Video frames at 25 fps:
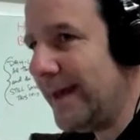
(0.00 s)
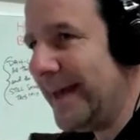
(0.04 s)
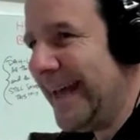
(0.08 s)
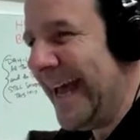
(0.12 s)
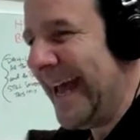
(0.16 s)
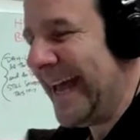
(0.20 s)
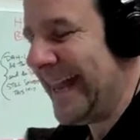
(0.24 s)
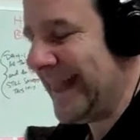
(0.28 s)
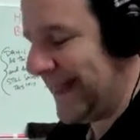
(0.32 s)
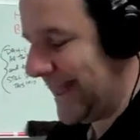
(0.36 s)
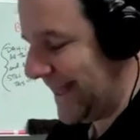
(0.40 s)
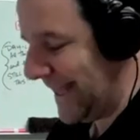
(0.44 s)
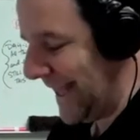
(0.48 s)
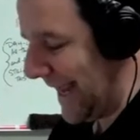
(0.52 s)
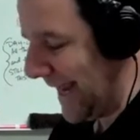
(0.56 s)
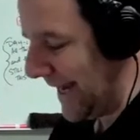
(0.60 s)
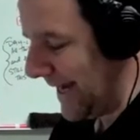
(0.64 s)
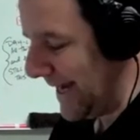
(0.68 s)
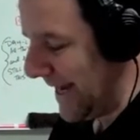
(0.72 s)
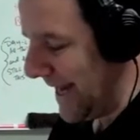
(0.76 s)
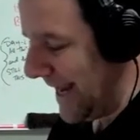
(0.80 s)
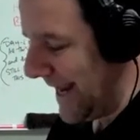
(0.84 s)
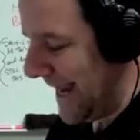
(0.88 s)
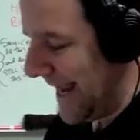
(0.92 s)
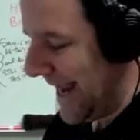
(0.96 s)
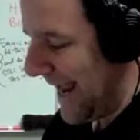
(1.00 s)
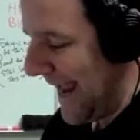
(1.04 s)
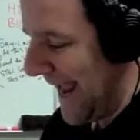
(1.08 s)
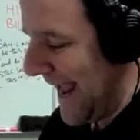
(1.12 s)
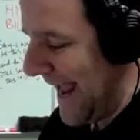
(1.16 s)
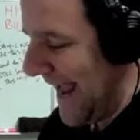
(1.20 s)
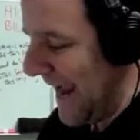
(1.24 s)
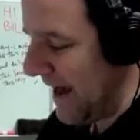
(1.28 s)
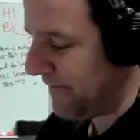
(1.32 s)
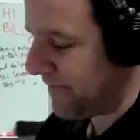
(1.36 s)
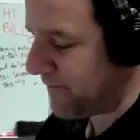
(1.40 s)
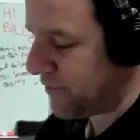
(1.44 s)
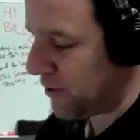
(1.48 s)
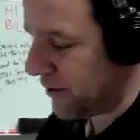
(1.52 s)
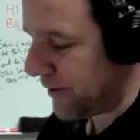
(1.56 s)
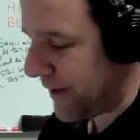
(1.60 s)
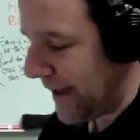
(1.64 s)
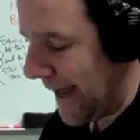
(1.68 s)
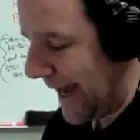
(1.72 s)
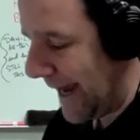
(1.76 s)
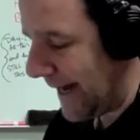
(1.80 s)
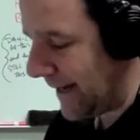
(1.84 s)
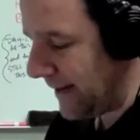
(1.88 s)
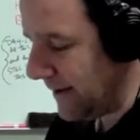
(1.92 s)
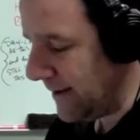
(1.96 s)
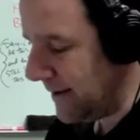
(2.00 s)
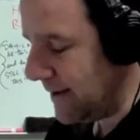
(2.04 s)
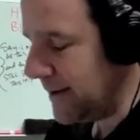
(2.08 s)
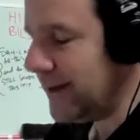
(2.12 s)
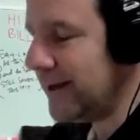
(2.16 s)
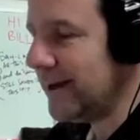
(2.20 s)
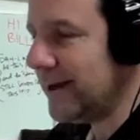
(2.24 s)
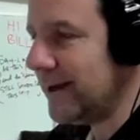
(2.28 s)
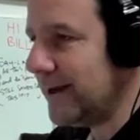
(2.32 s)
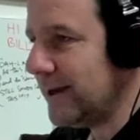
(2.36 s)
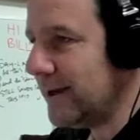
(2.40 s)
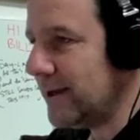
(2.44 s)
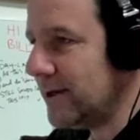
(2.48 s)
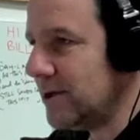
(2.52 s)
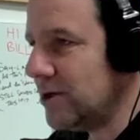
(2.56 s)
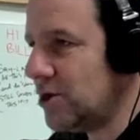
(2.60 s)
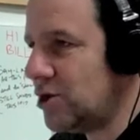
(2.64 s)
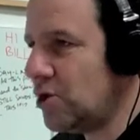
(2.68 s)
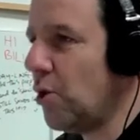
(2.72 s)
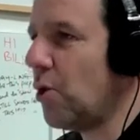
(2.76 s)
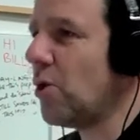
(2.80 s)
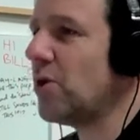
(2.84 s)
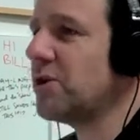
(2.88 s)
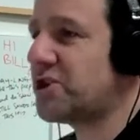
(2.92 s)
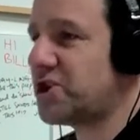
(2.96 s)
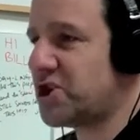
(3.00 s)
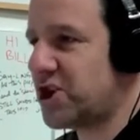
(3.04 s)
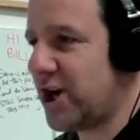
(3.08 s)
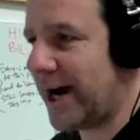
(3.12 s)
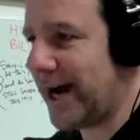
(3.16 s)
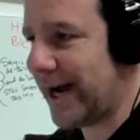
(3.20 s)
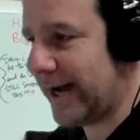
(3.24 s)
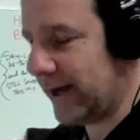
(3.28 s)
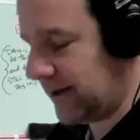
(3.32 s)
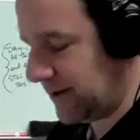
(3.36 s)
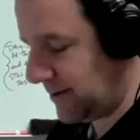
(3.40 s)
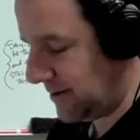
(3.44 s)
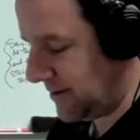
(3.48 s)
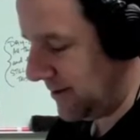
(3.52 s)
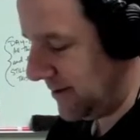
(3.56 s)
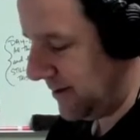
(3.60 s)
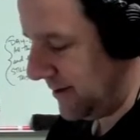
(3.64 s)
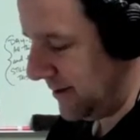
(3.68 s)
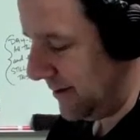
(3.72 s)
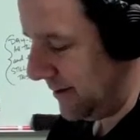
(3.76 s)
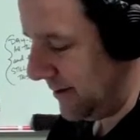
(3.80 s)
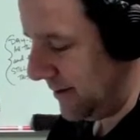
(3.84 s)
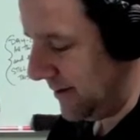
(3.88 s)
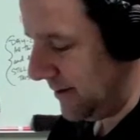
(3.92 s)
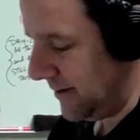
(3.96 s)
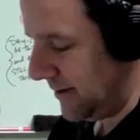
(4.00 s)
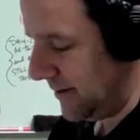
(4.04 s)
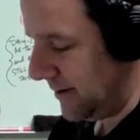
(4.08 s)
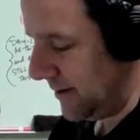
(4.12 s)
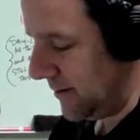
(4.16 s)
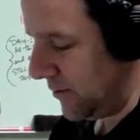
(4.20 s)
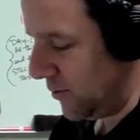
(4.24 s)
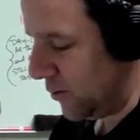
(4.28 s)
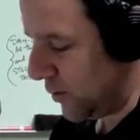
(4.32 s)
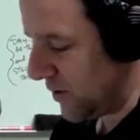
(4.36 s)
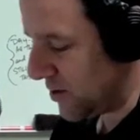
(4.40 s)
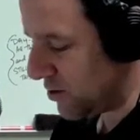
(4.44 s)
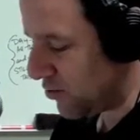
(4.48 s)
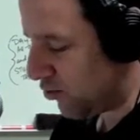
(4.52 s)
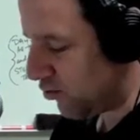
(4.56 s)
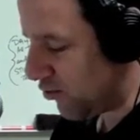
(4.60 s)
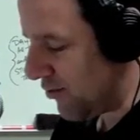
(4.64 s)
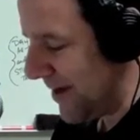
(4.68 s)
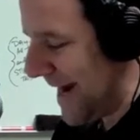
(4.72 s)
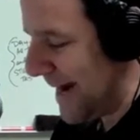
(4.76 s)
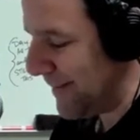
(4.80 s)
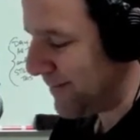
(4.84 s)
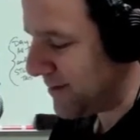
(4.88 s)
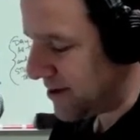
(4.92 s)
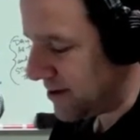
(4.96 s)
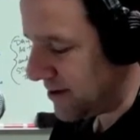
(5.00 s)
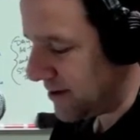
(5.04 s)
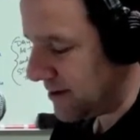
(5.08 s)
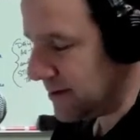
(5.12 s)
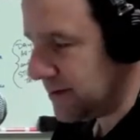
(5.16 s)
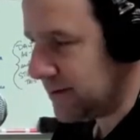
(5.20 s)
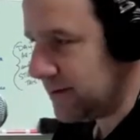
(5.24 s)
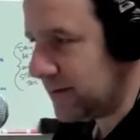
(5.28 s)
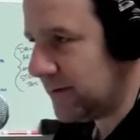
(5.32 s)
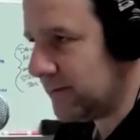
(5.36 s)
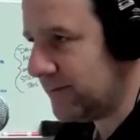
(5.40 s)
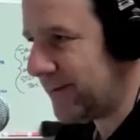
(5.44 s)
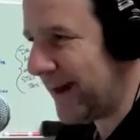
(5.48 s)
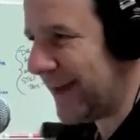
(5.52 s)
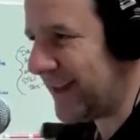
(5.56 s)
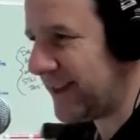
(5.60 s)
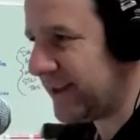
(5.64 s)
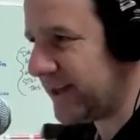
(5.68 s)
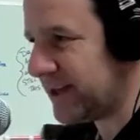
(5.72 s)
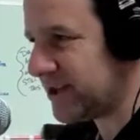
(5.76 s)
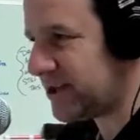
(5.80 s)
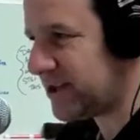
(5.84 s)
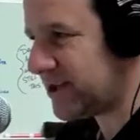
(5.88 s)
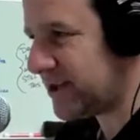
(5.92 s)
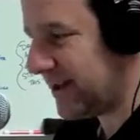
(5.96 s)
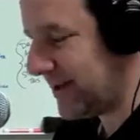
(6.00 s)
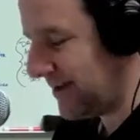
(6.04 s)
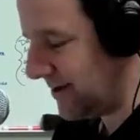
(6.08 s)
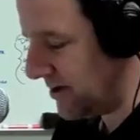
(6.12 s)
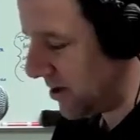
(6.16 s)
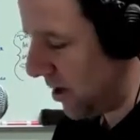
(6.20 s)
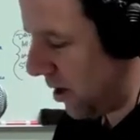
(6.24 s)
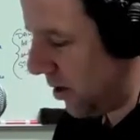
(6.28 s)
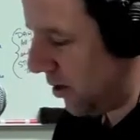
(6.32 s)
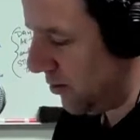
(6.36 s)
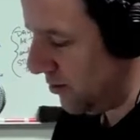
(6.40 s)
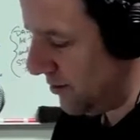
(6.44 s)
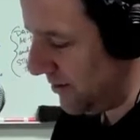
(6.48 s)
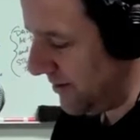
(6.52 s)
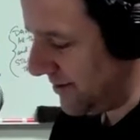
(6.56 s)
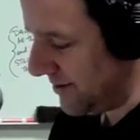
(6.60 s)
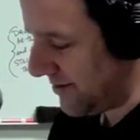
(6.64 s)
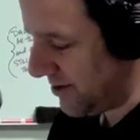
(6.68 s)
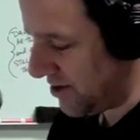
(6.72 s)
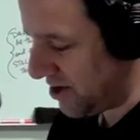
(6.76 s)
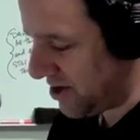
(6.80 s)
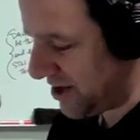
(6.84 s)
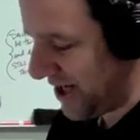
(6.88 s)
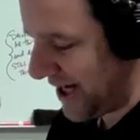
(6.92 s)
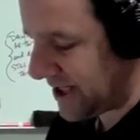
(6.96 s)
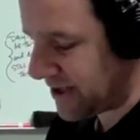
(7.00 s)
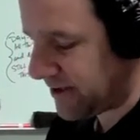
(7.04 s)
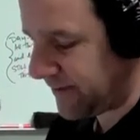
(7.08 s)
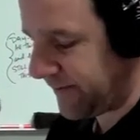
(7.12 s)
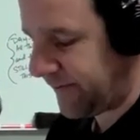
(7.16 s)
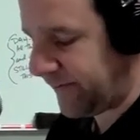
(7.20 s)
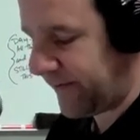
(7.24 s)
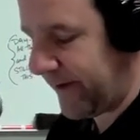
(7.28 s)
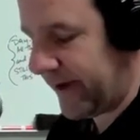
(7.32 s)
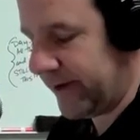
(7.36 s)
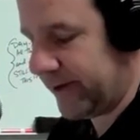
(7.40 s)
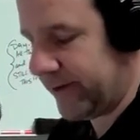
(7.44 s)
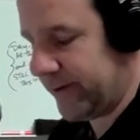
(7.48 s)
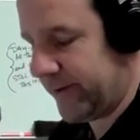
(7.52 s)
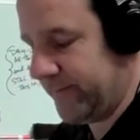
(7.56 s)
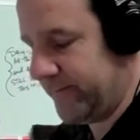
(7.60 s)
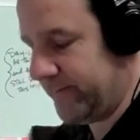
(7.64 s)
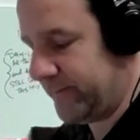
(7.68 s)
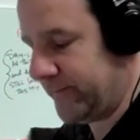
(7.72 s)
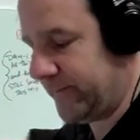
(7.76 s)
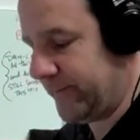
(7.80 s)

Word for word: and then after that, your child was raped by this known sex offender,